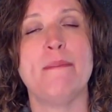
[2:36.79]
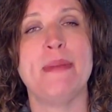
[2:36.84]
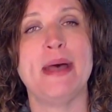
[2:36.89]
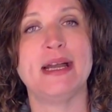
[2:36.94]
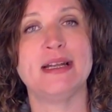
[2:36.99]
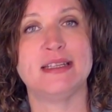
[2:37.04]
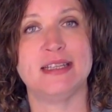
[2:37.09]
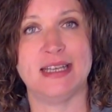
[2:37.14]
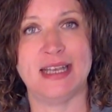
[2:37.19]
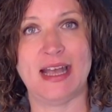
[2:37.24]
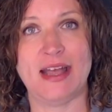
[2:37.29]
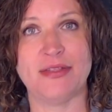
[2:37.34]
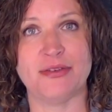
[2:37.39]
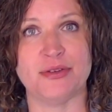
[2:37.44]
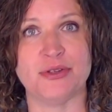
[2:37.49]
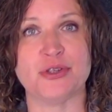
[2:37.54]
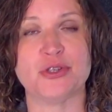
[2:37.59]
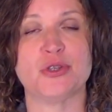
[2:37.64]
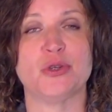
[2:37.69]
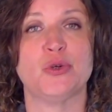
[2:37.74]
back
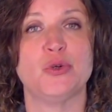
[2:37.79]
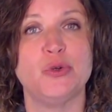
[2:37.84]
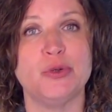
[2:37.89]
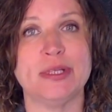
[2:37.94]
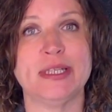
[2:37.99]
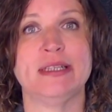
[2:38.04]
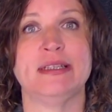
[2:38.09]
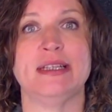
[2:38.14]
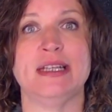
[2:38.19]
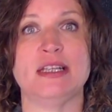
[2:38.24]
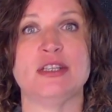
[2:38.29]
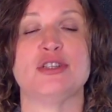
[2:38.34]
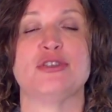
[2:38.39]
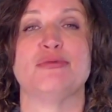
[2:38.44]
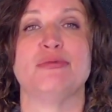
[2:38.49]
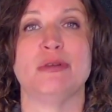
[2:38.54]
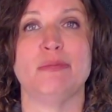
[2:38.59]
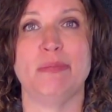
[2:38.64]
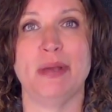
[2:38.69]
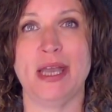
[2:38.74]
together so quickly
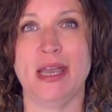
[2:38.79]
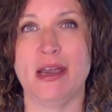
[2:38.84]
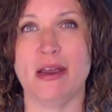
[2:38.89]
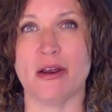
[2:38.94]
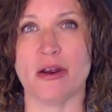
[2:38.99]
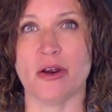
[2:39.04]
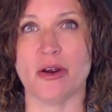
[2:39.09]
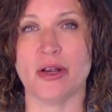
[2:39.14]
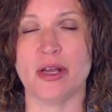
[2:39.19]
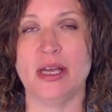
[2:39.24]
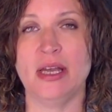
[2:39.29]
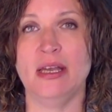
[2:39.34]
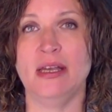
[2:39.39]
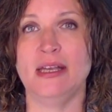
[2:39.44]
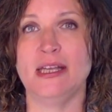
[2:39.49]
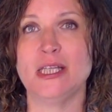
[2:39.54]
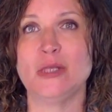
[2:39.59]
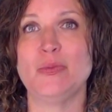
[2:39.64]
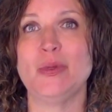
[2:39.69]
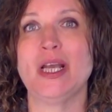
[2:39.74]
to repair
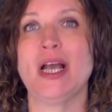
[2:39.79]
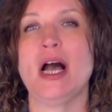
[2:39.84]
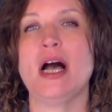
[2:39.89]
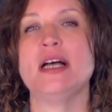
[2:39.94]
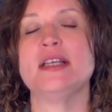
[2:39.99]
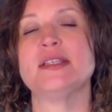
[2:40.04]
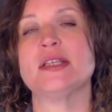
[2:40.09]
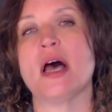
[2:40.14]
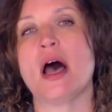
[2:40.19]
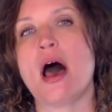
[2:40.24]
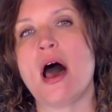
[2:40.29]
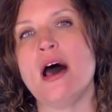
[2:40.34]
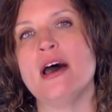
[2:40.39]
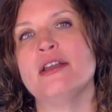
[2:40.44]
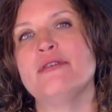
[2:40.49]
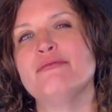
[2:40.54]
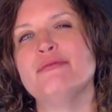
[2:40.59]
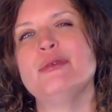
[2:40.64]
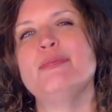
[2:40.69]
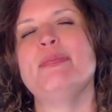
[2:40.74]
is because
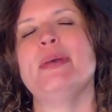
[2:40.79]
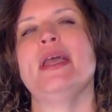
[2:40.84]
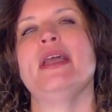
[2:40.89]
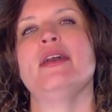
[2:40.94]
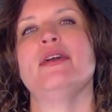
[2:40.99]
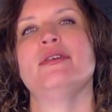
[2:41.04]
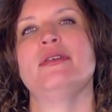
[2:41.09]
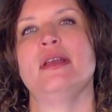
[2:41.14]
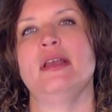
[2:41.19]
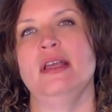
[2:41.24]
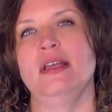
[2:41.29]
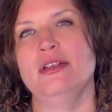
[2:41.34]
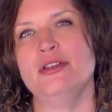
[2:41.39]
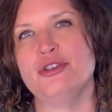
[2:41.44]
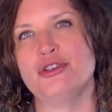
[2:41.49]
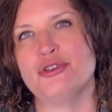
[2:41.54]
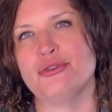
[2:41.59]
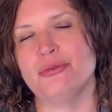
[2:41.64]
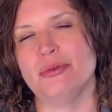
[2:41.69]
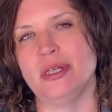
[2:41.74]
unrepaired
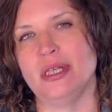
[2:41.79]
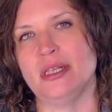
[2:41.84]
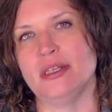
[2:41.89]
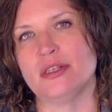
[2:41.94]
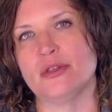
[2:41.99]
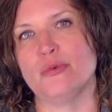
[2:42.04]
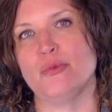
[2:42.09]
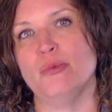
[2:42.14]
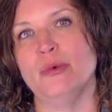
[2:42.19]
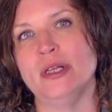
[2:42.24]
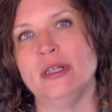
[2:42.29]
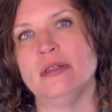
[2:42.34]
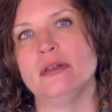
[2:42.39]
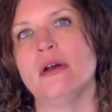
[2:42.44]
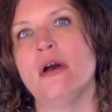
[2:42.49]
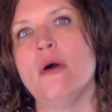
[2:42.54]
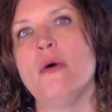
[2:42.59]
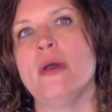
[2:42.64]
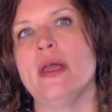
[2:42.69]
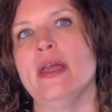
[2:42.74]
injuries will
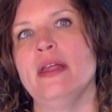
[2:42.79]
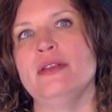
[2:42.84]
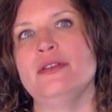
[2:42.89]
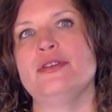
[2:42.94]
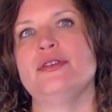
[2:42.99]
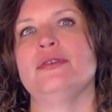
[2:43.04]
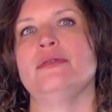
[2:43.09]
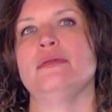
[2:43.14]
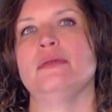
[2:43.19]
go into